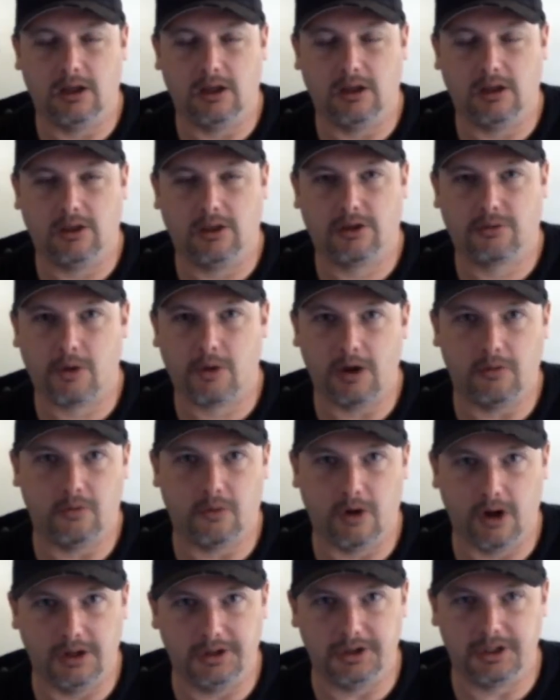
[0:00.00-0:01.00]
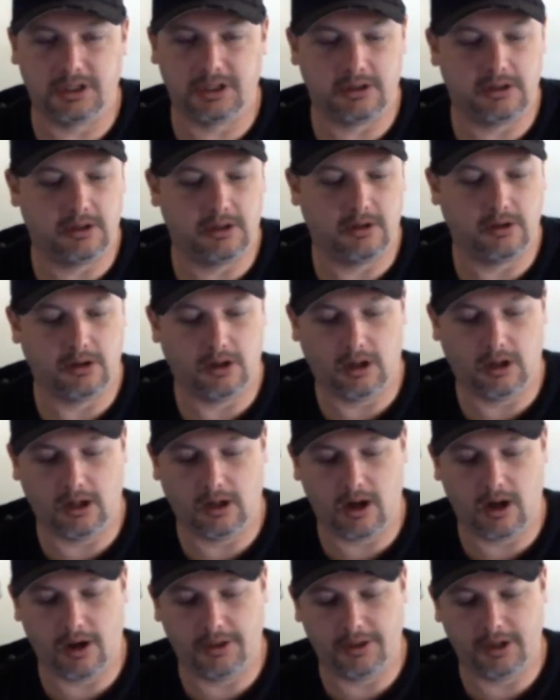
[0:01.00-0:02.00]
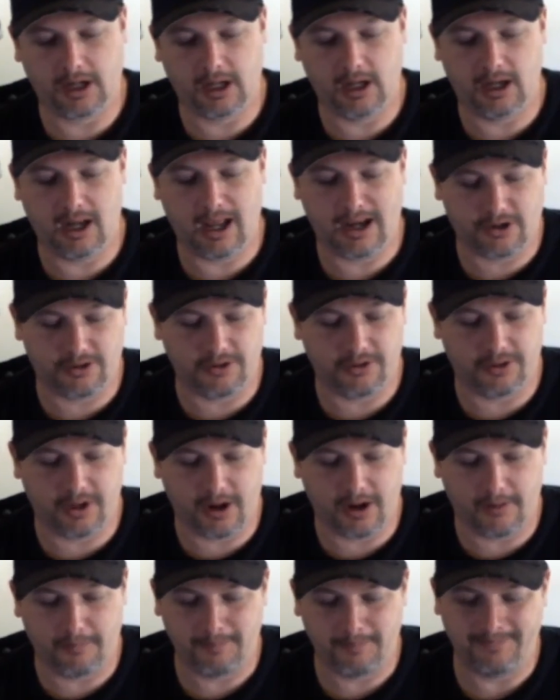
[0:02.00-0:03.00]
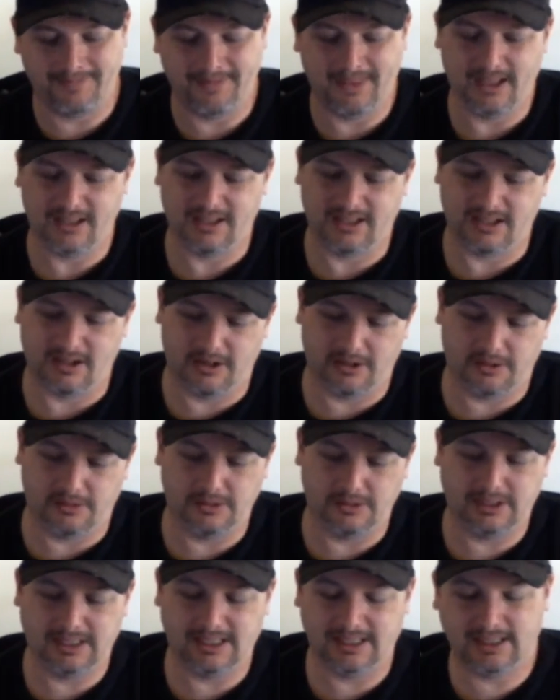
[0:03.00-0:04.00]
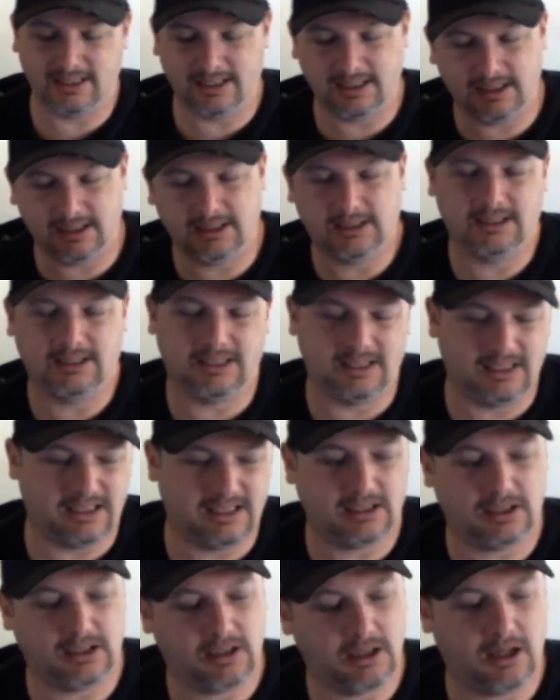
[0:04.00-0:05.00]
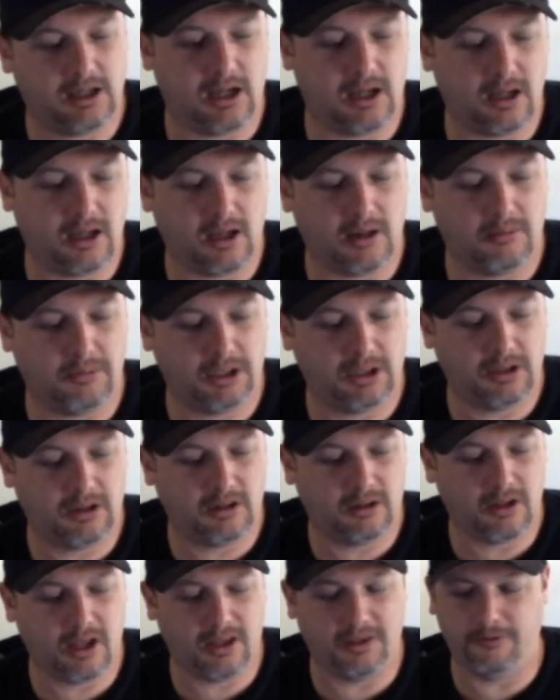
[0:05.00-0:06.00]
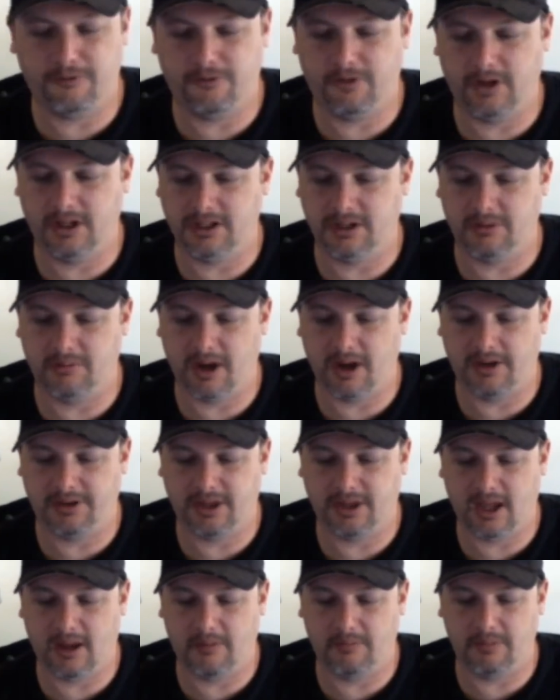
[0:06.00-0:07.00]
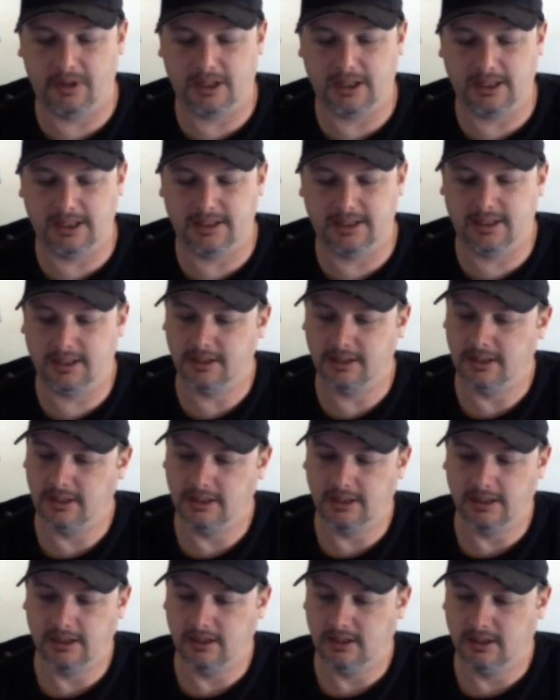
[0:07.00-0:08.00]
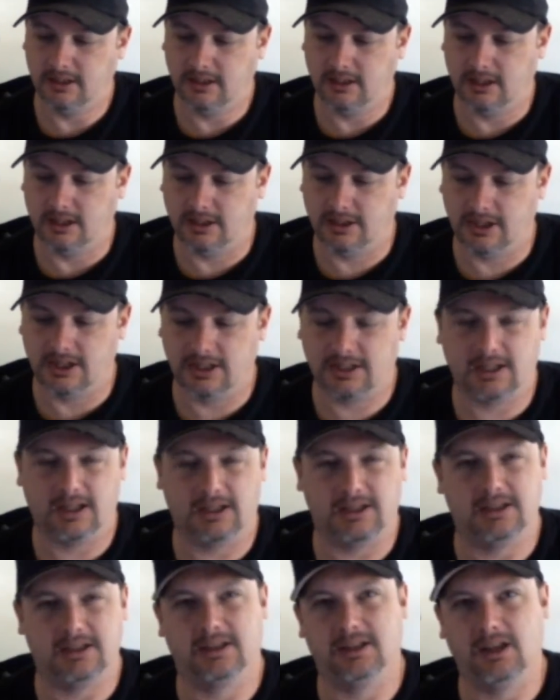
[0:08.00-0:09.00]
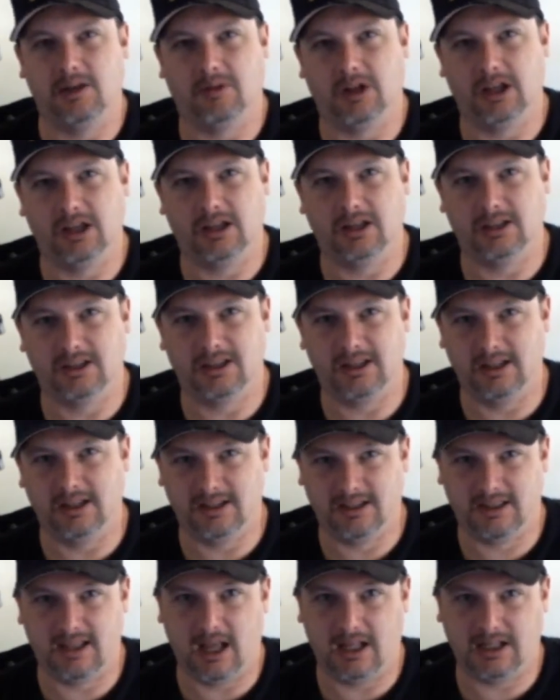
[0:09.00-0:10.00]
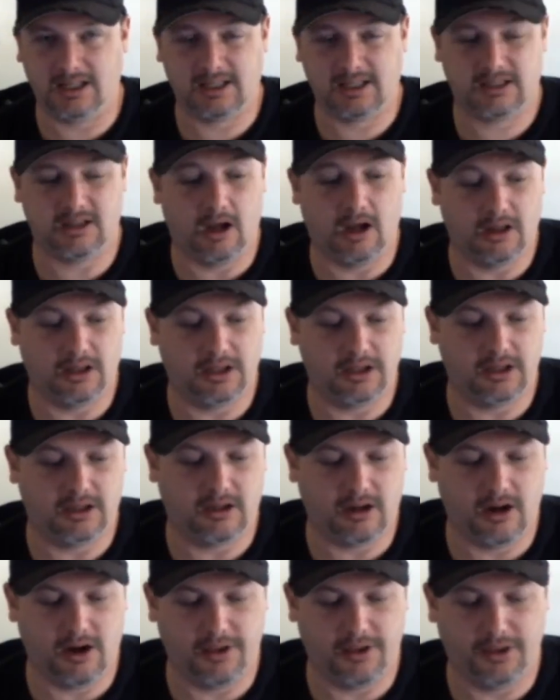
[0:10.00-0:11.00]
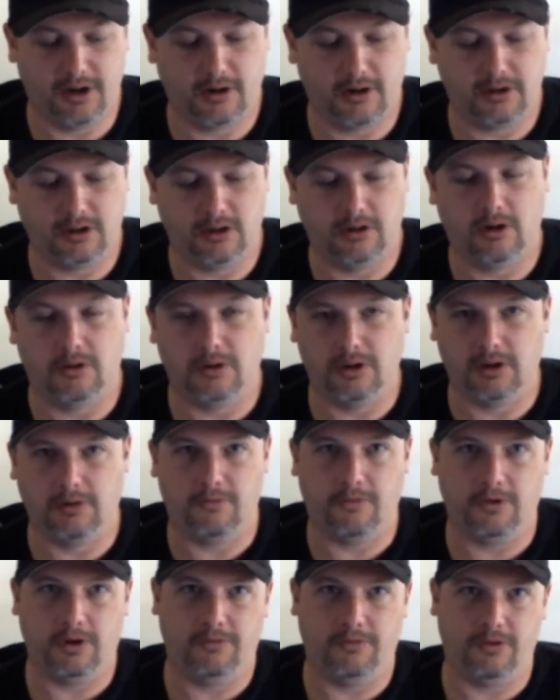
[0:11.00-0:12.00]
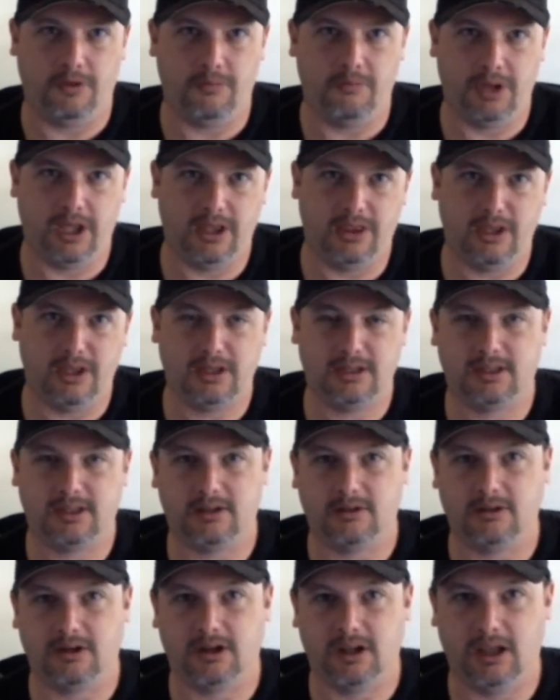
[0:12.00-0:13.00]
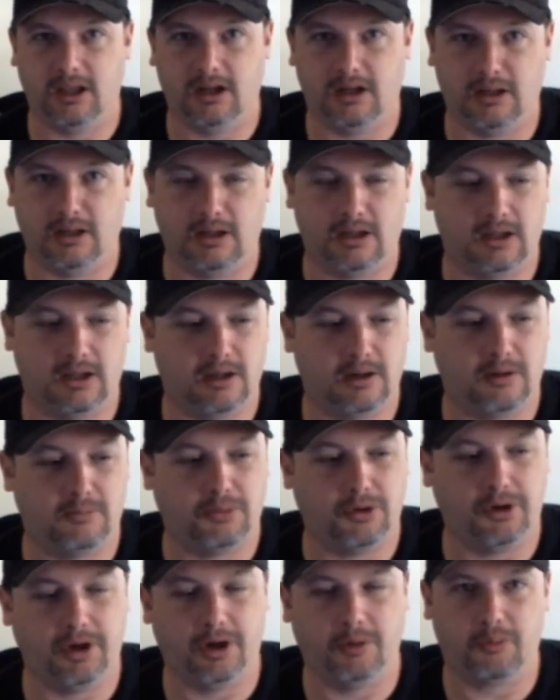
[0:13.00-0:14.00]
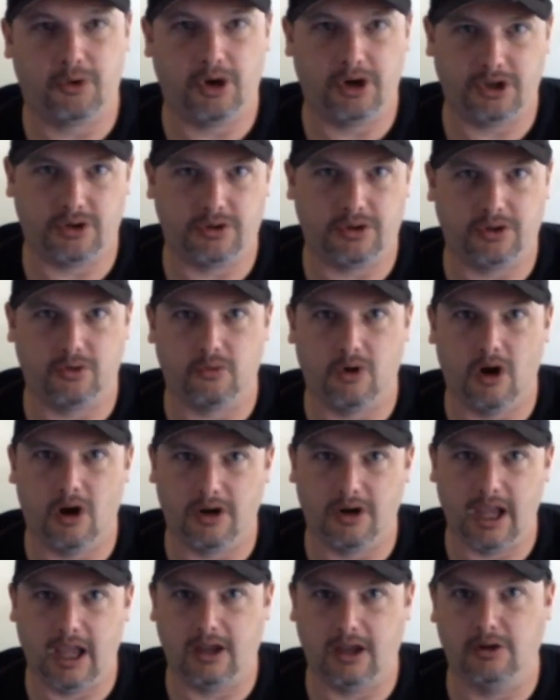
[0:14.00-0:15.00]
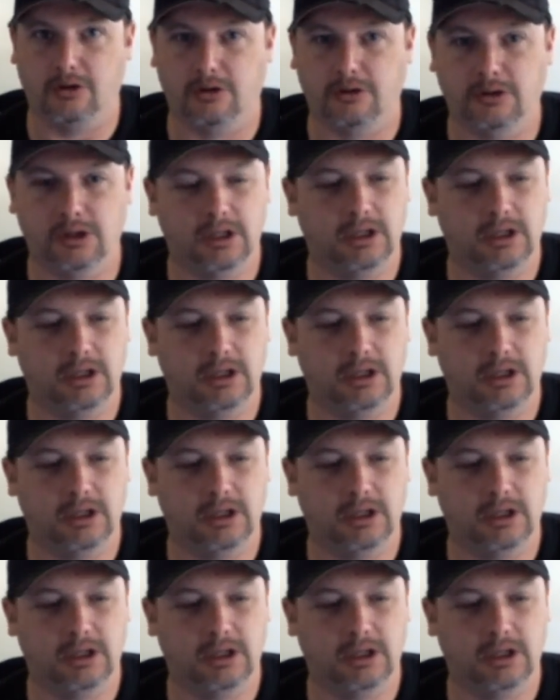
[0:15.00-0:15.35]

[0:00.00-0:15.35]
thread runs on the connector there. So, I'm a little on the fence about that because it just doesn't seem like it's that solid on there. If you bend this or hit putting pressure at the wrong angle,